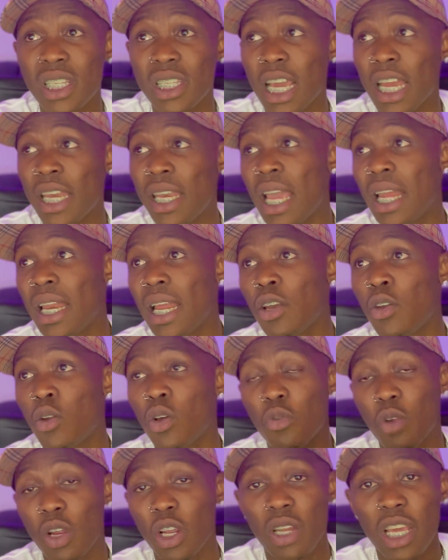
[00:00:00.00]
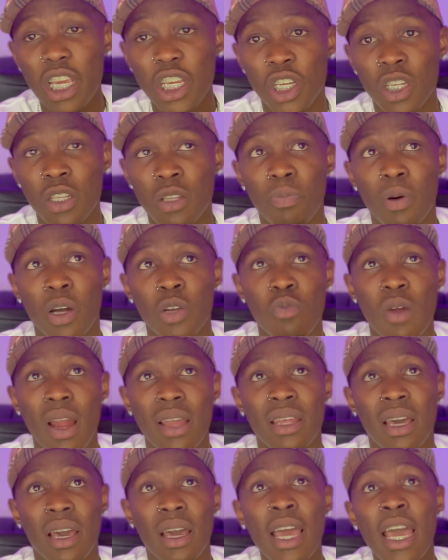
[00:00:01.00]
and not regulations, but
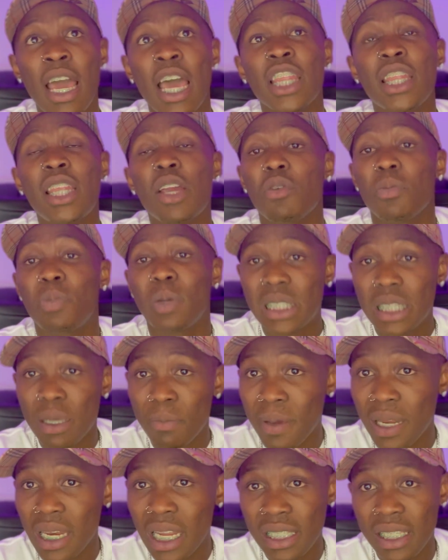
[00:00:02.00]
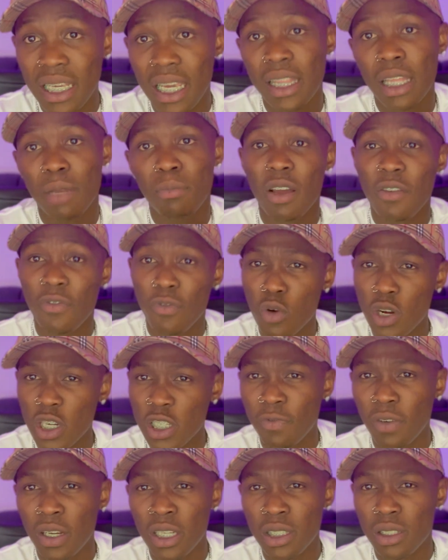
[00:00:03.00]
rather the repeatability that my Forex
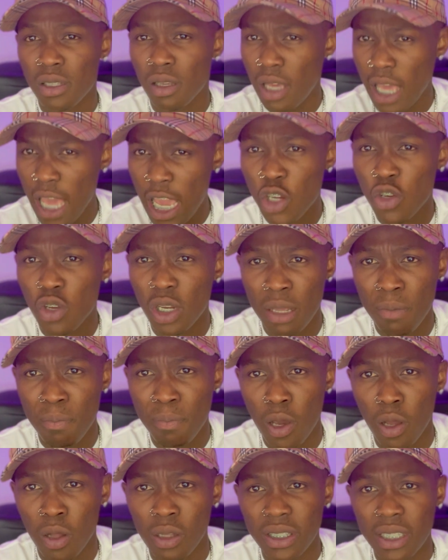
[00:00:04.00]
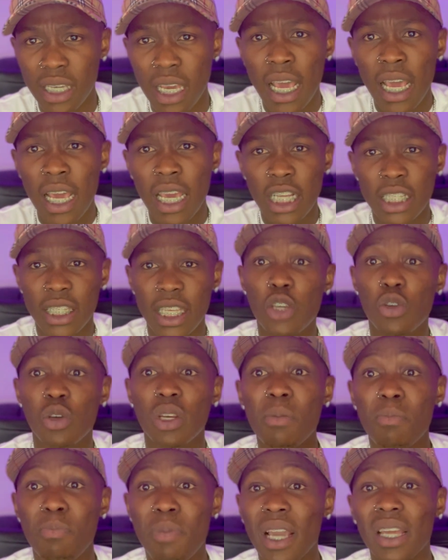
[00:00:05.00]
funds actually built. It's
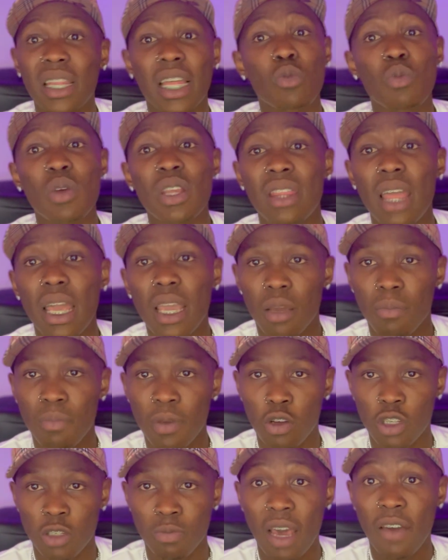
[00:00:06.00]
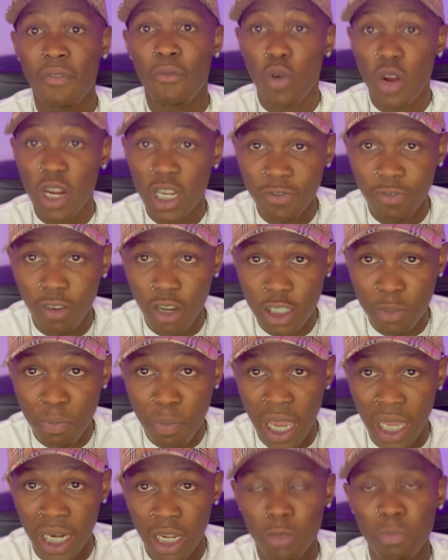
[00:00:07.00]
actually bigger than we think, because my Forex funds
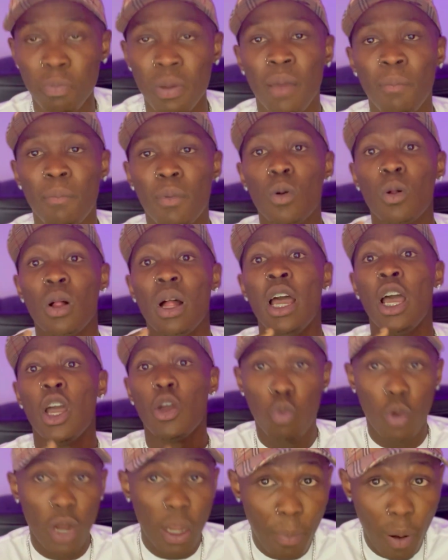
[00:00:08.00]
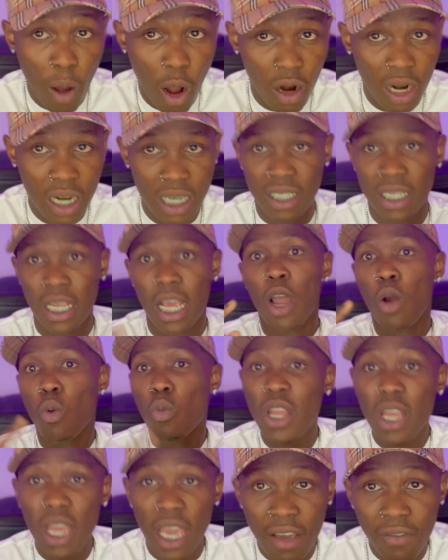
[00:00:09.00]
paid out people, we parse,
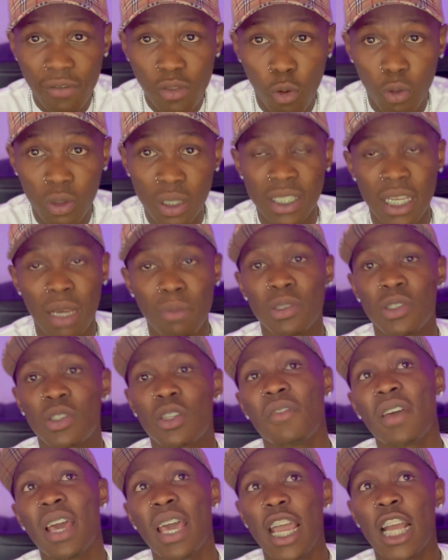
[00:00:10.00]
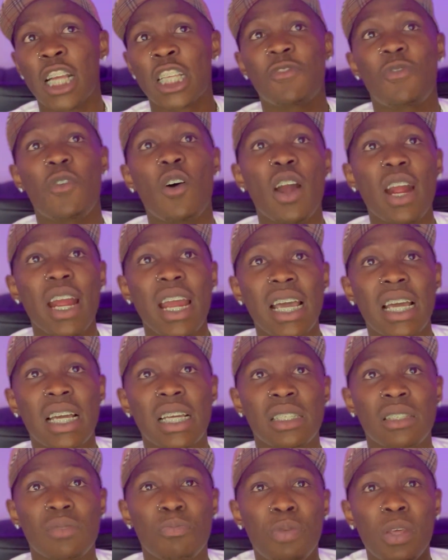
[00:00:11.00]
we have all that type of stuff. As far
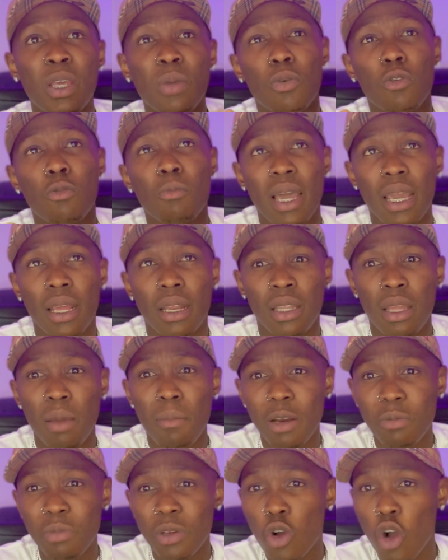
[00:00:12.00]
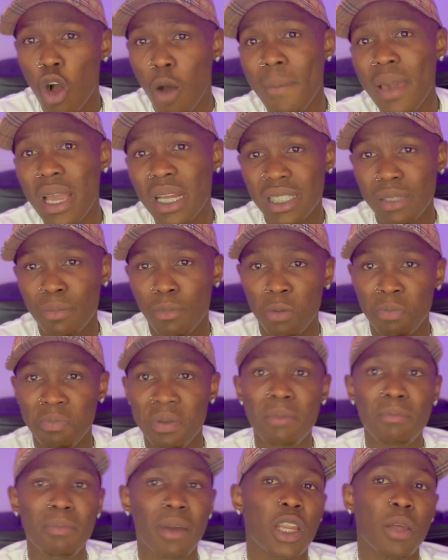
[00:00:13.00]
as there might be comments about
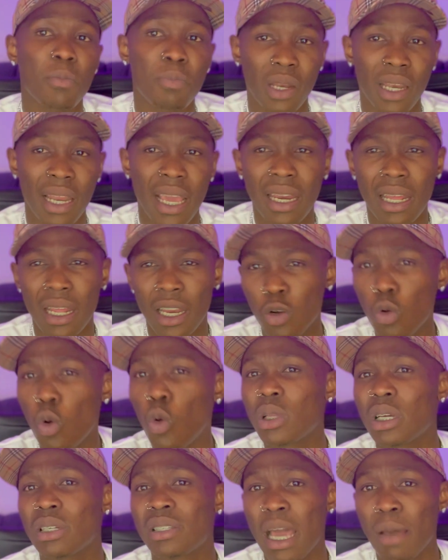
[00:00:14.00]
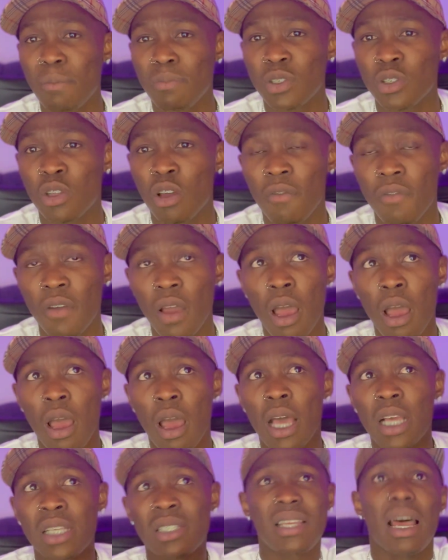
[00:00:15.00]
being manipulated and all that type of stuff.
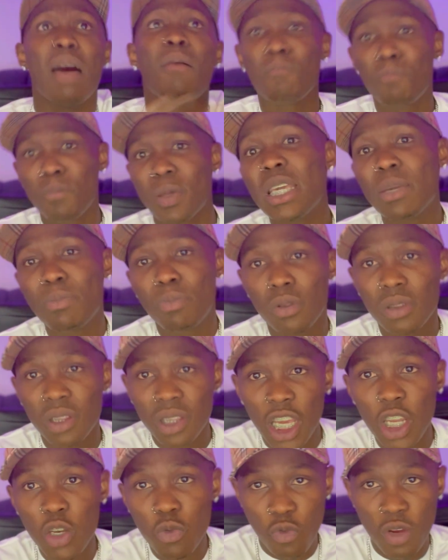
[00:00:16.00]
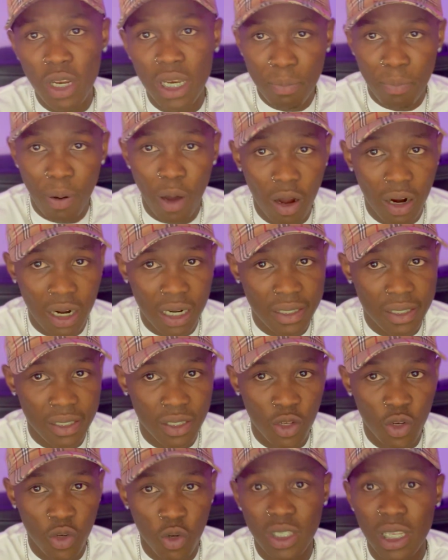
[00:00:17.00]
Some people did really
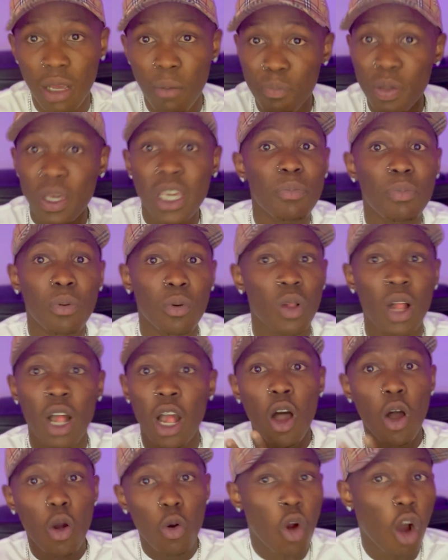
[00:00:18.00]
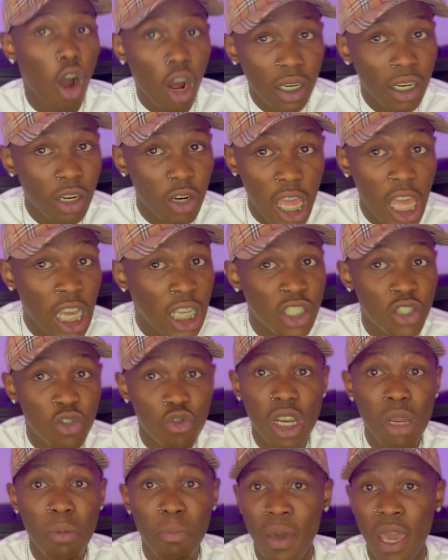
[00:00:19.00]
parse, you know, some people got
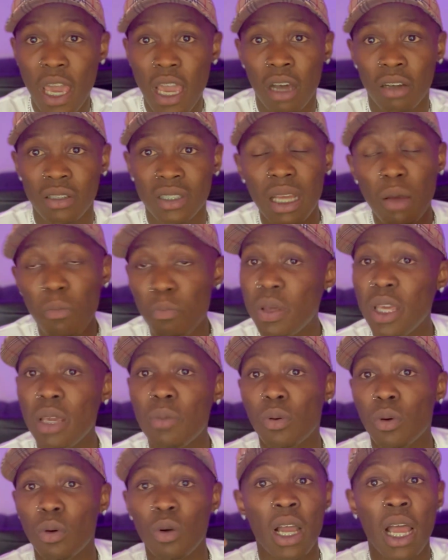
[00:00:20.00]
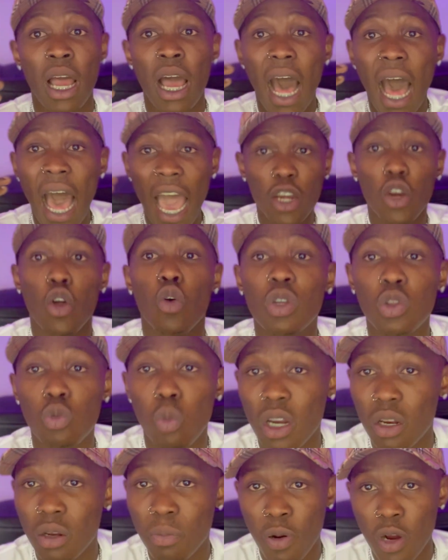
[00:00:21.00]
extreme payouts. Some people, I know with
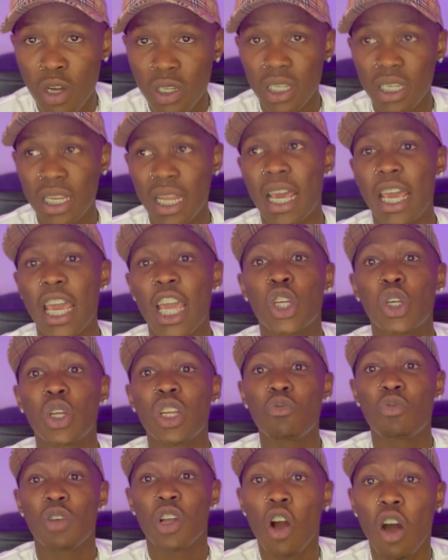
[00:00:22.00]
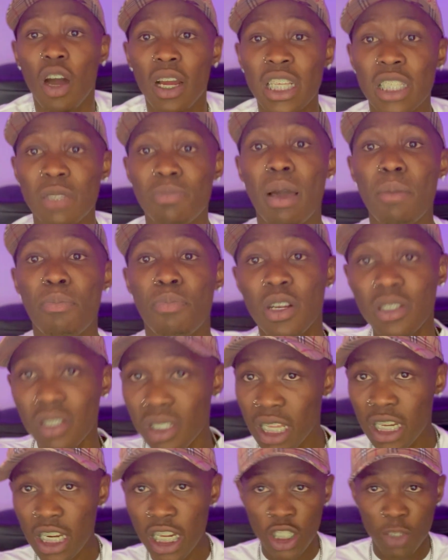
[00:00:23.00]
one of the person that I actually regard as my person
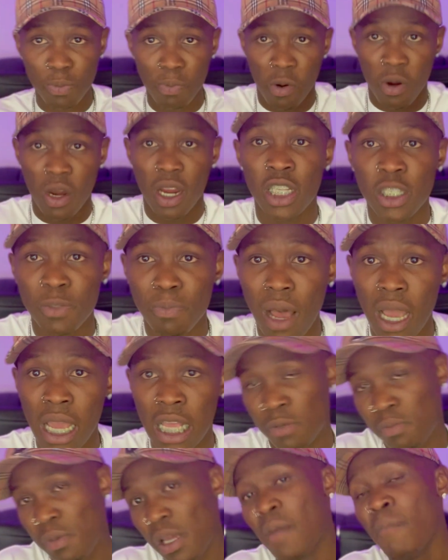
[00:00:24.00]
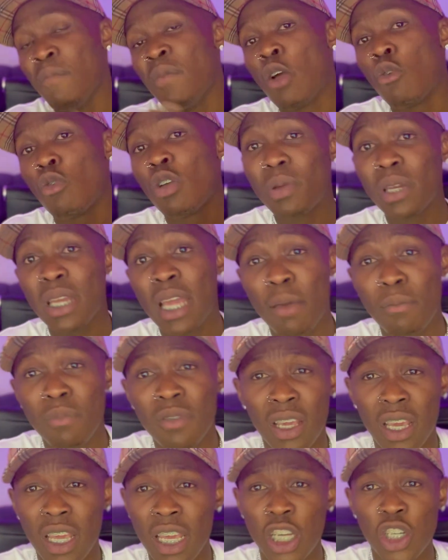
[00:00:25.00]
that inspires me, we've been
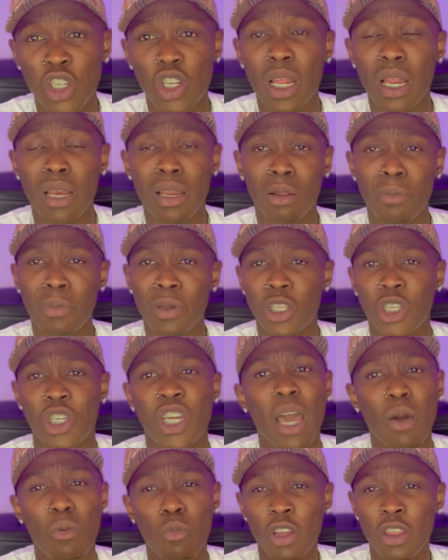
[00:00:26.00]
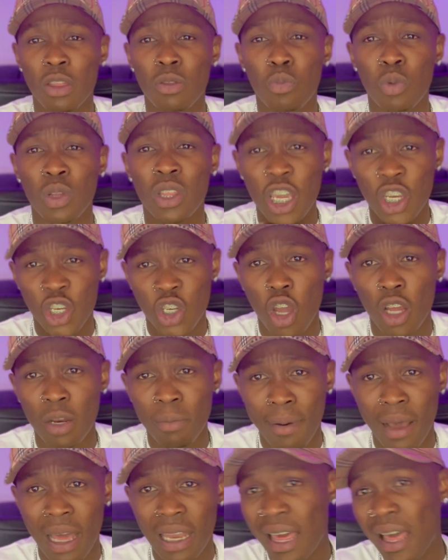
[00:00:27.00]
having actually a little bit of chat with Eshan
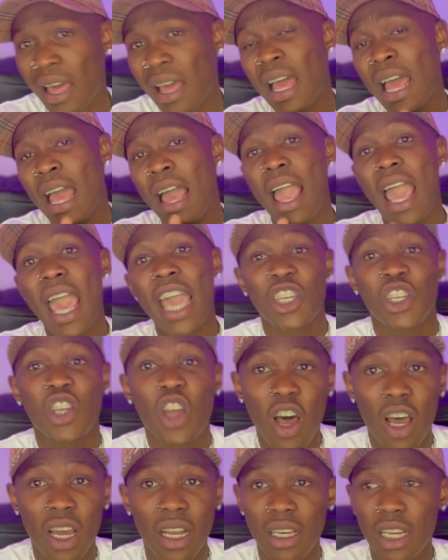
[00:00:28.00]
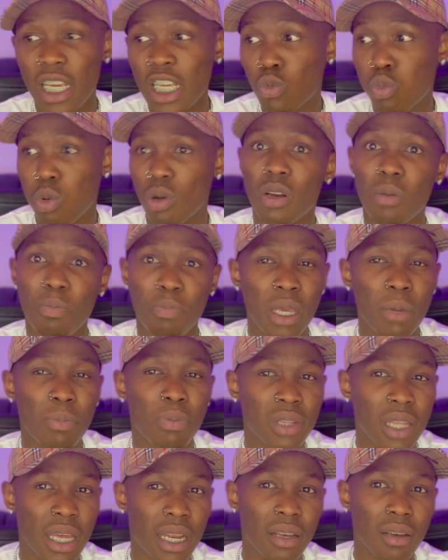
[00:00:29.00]
Bala. Eshan is one of the
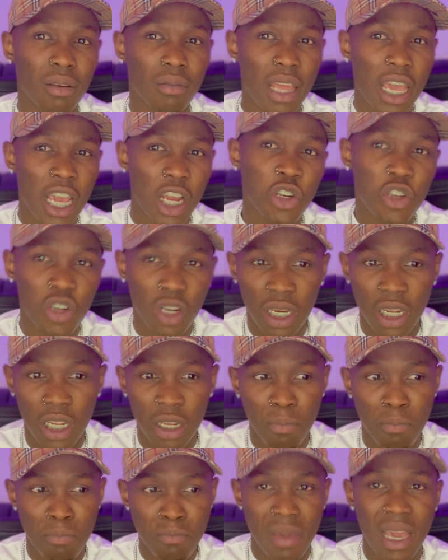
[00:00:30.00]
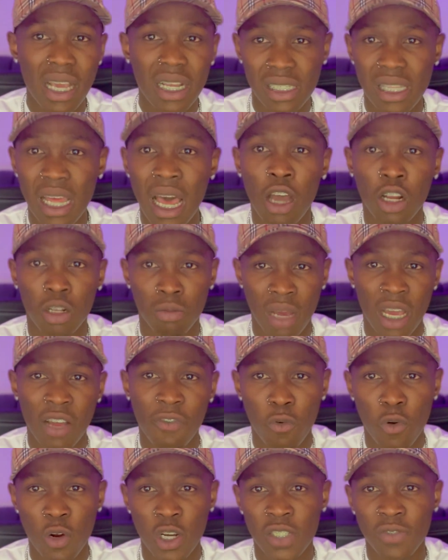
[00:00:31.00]
people that actually maxed out my
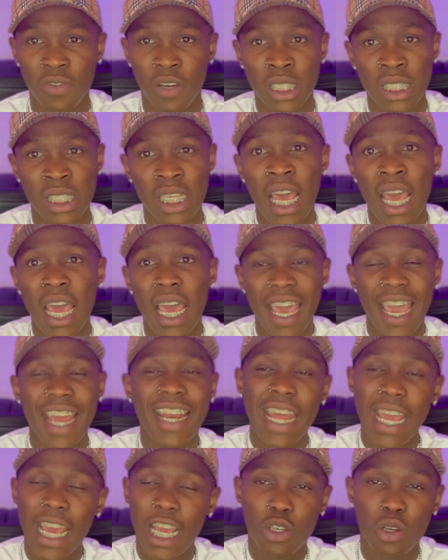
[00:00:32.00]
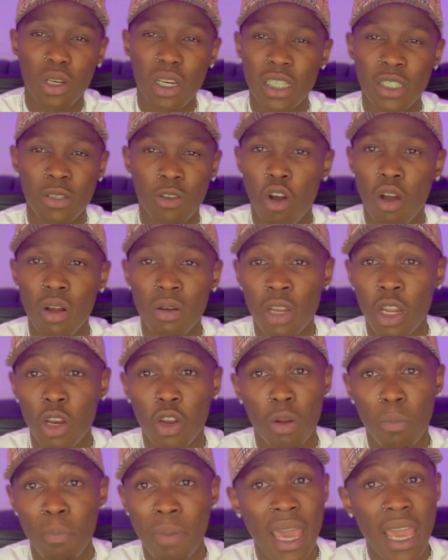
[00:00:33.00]
Forex funds and actually has gotten a
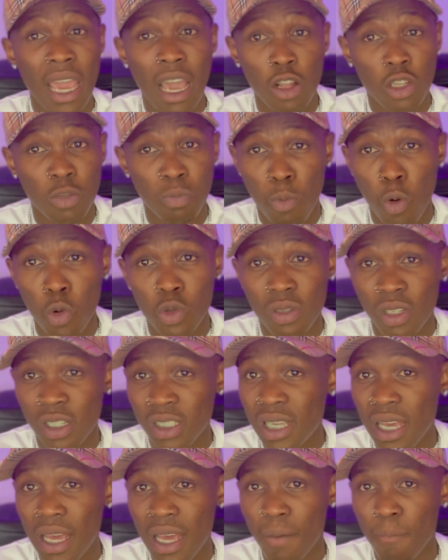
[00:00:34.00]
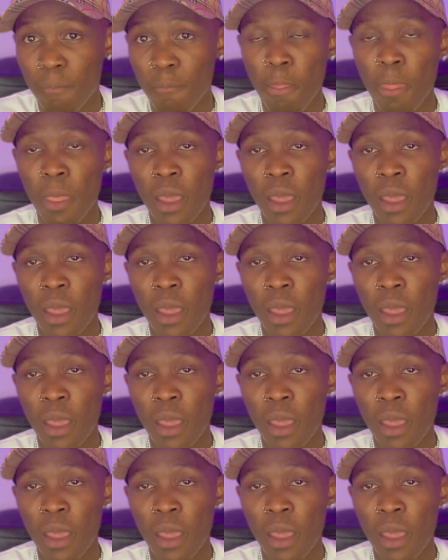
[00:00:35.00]
lot of payouts most of the time.